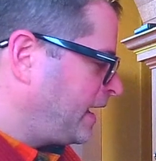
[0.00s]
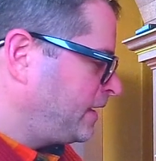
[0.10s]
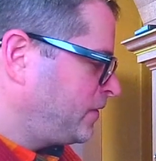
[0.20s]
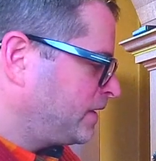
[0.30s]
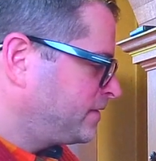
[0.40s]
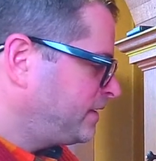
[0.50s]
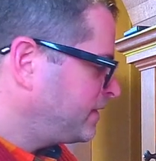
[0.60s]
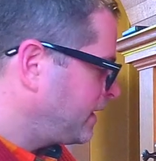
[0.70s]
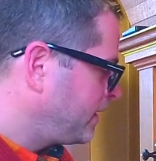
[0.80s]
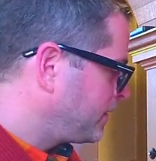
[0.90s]
And you can see
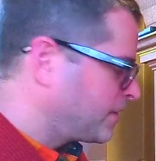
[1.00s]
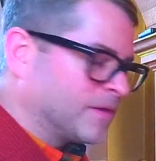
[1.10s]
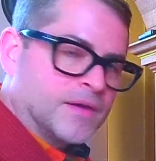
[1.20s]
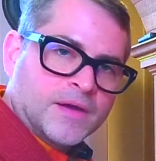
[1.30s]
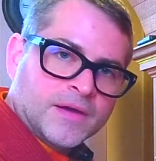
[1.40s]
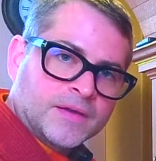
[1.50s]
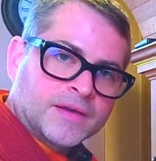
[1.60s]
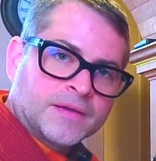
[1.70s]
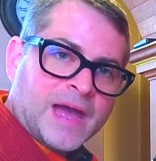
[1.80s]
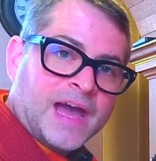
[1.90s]
that the
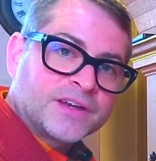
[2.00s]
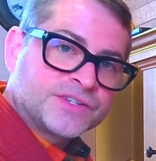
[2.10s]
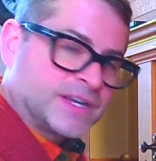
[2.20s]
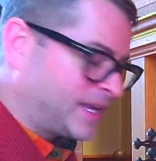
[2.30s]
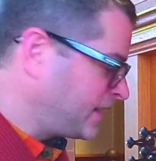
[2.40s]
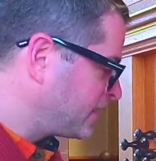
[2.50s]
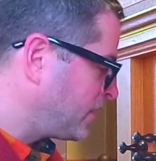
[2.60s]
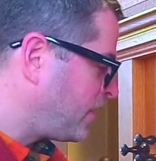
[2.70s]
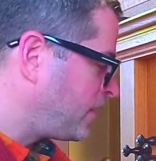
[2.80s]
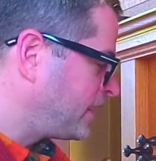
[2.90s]
action
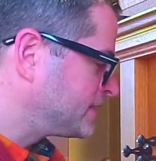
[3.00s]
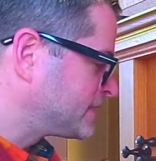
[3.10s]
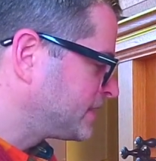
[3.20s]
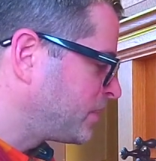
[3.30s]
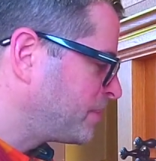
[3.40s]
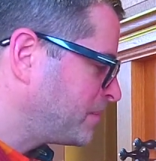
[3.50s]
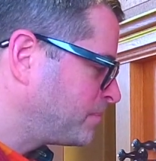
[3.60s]
here is a little bit